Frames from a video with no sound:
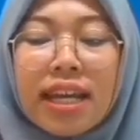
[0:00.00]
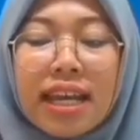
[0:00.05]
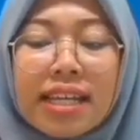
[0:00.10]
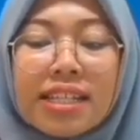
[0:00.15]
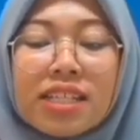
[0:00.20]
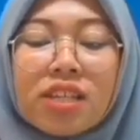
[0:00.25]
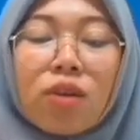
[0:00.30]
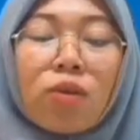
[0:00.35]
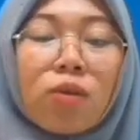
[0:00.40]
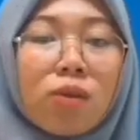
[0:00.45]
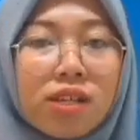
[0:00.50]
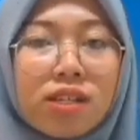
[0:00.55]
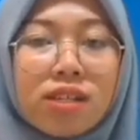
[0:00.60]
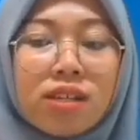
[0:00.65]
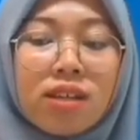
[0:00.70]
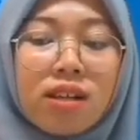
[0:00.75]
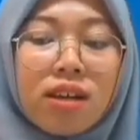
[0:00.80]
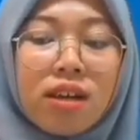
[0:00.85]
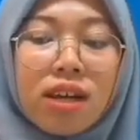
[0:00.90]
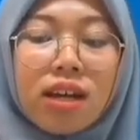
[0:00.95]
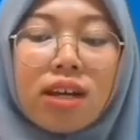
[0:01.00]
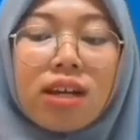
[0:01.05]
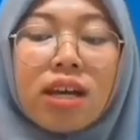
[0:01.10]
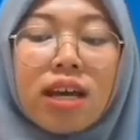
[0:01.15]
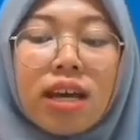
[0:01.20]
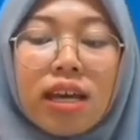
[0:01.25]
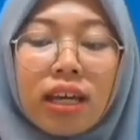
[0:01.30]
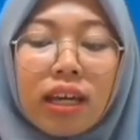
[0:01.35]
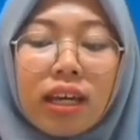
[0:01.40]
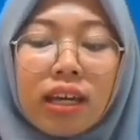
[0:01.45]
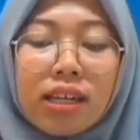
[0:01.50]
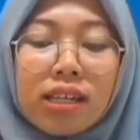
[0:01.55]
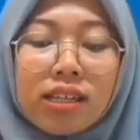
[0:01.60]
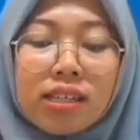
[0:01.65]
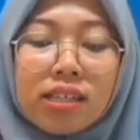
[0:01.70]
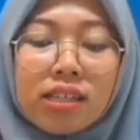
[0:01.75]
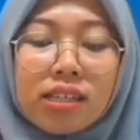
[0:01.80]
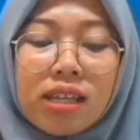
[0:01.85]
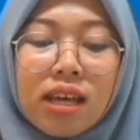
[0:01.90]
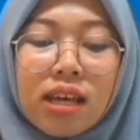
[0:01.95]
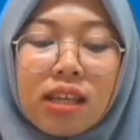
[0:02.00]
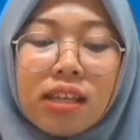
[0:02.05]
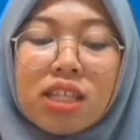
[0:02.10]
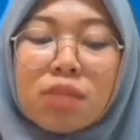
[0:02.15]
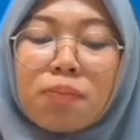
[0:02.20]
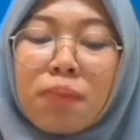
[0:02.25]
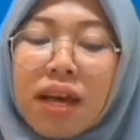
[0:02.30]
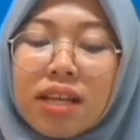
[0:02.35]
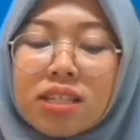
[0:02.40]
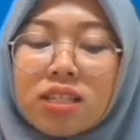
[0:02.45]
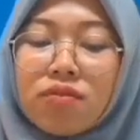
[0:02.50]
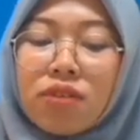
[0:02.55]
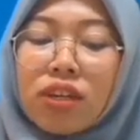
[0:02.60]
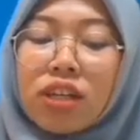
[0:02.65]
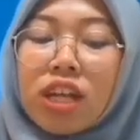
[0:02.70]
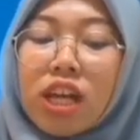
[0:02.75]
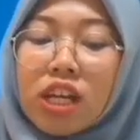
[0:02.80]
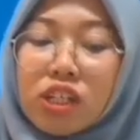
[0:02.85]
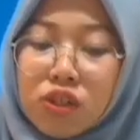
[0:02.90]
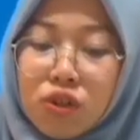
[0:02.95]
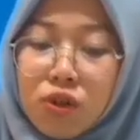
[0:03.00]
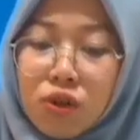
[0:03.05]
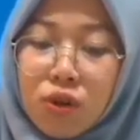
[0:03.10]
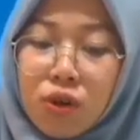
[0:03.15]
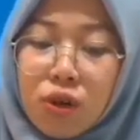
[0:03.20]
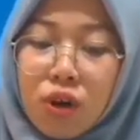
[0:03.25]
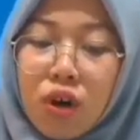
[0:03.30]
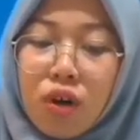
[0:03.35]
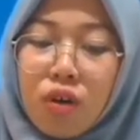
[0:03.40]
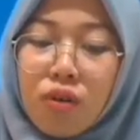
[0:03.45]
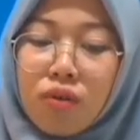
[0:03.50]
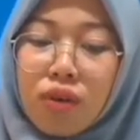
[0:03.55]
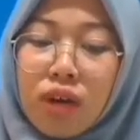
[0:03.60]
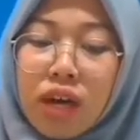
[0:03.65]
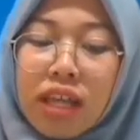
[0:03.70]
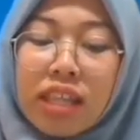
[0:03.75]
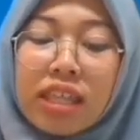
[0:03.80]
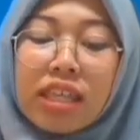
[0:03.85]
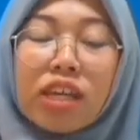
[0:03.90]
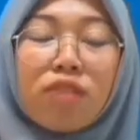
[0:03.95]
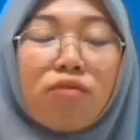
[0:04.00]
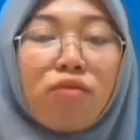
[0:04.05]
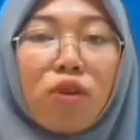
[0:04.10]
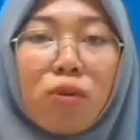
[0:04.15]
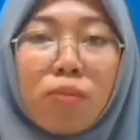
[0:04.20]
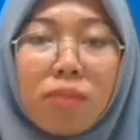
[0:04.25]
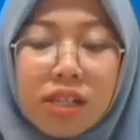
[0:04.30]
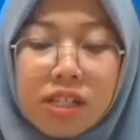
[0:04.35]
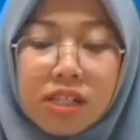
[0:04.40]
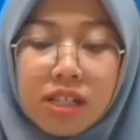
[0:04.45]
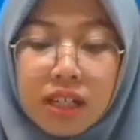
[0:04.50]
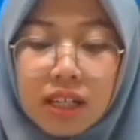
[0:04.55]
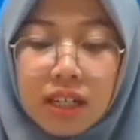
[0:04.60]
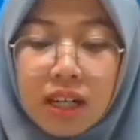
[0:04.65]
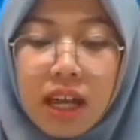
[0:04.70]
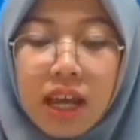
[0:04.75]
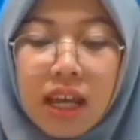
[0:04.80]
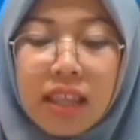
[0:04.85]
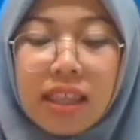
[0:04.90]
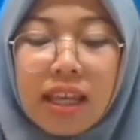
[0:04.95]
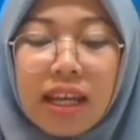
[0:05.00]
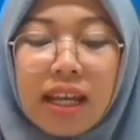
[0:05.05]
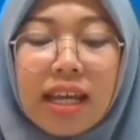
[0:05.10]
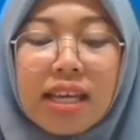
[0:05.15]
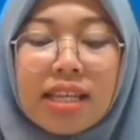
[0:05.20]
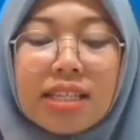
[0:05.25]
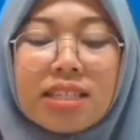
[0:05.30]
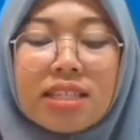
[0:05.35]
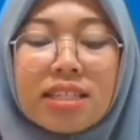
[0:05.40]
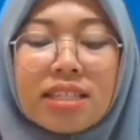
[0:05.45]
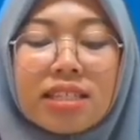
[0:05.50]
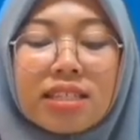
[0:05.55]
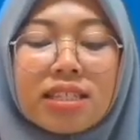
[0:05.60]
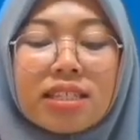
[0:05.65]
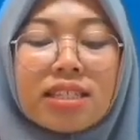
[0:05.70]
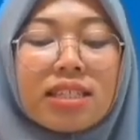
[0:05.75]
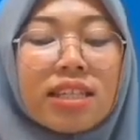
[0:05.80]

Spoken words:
and its criteria is the specific nature of the information that is